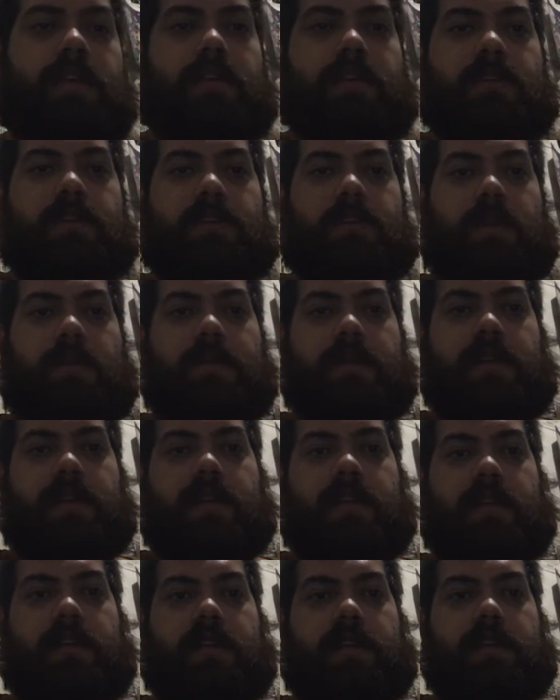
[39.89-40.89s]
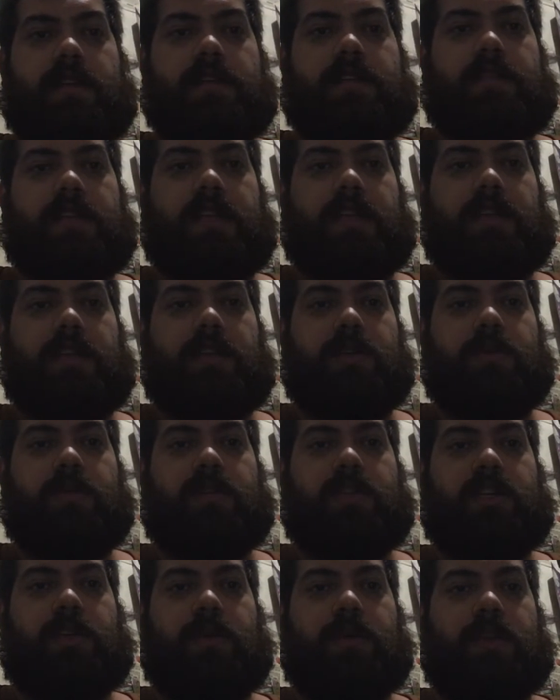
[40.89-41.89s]
So I'm gonna continue
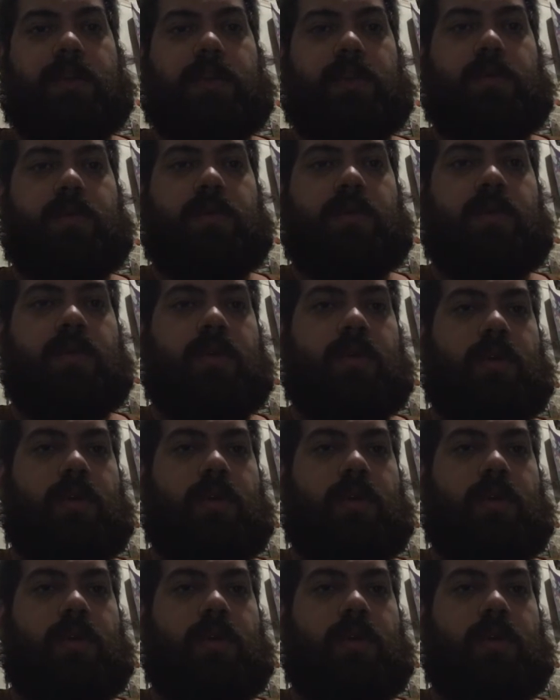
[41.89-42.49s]
showing you